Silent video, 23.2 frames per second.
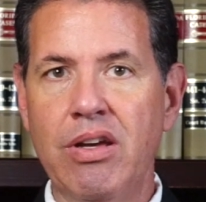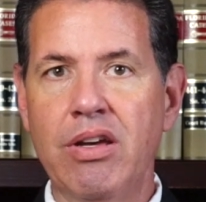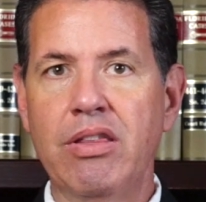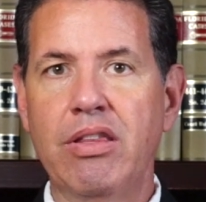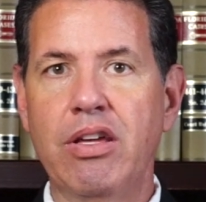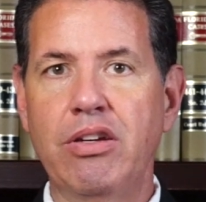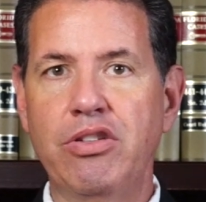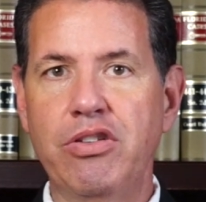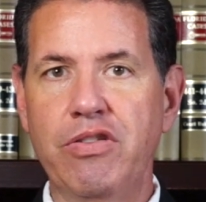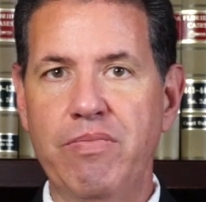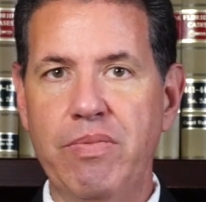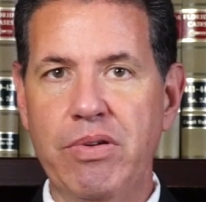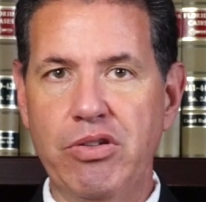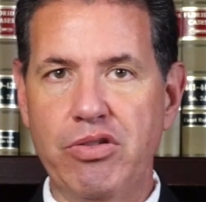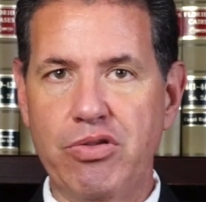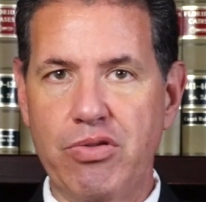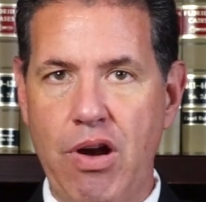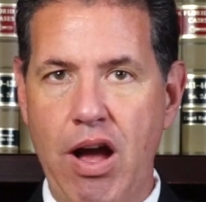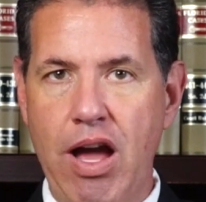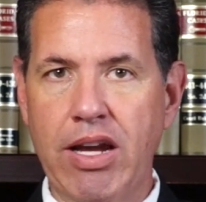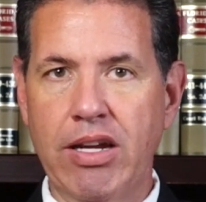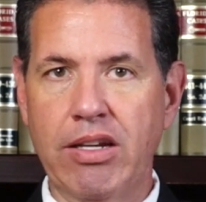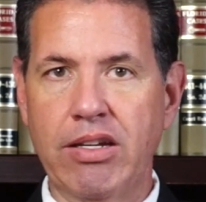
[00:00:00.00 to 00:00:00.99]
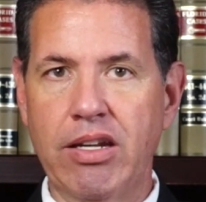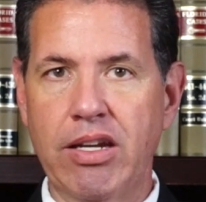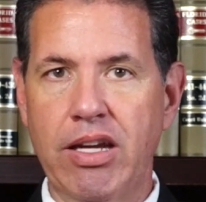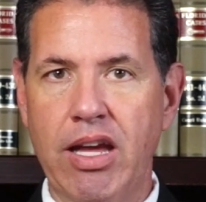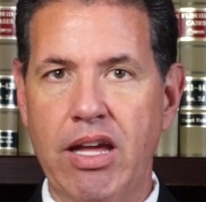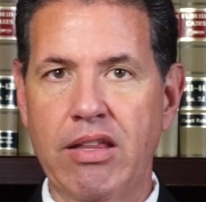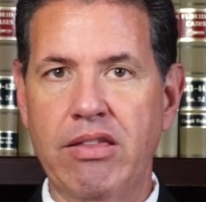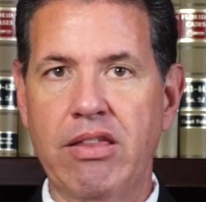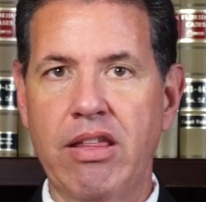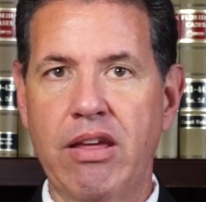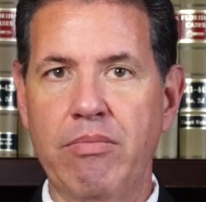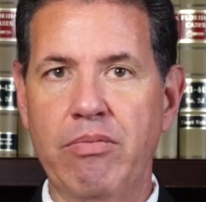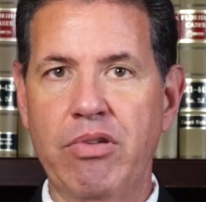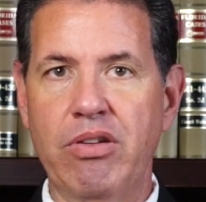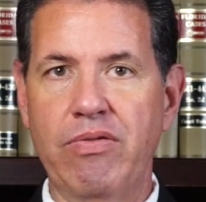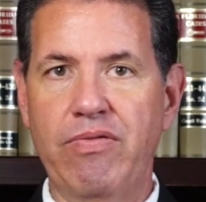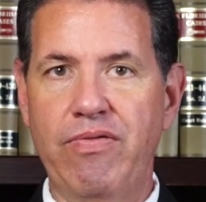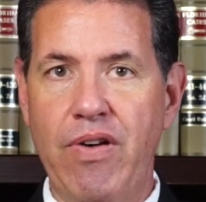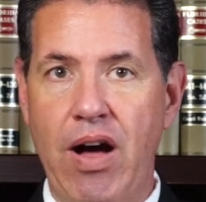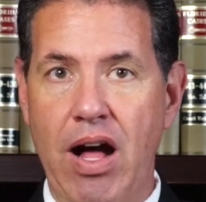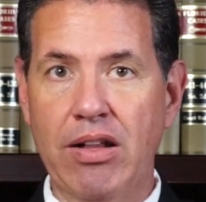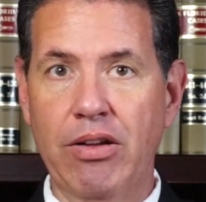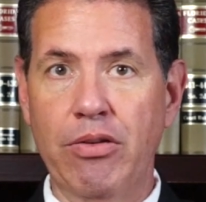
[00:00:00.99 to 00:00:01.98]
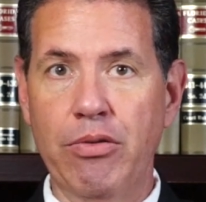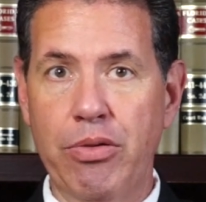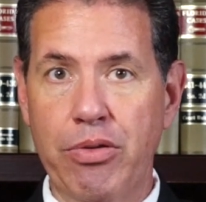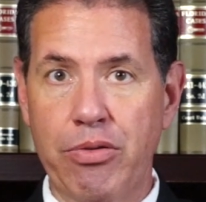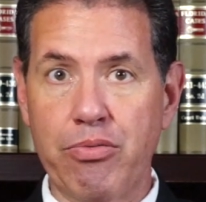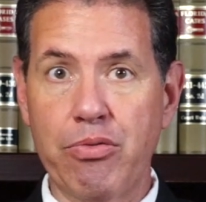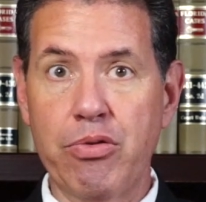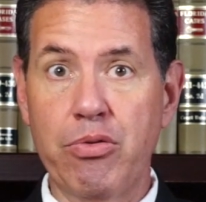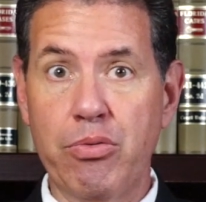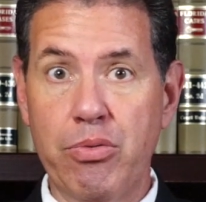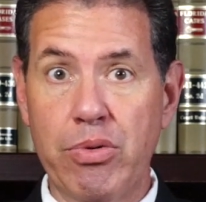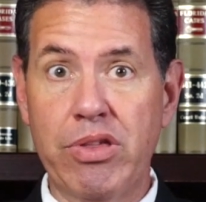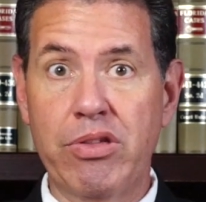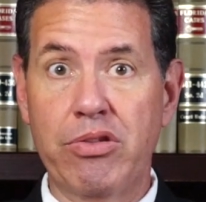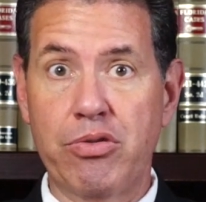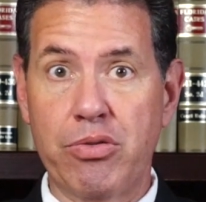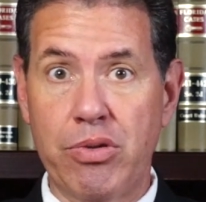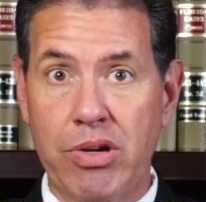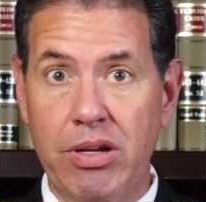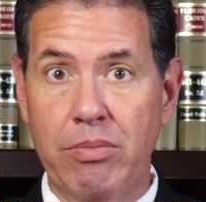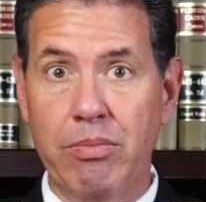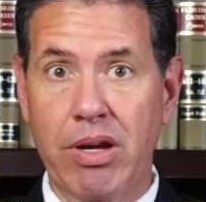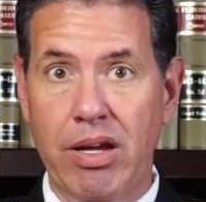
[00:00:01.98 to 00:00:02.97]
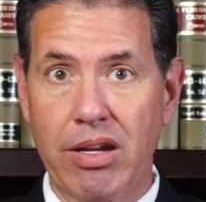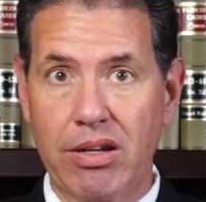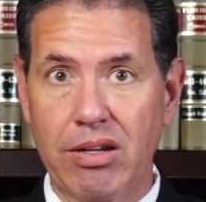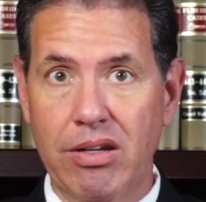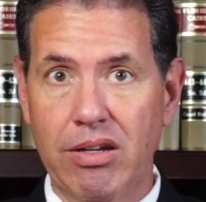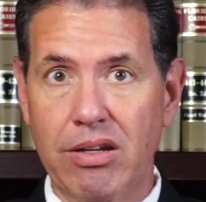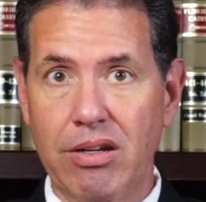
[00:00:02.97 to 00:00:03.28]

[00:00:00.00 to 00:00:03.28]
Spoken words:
that you've been trying to get them to follow through with treatment.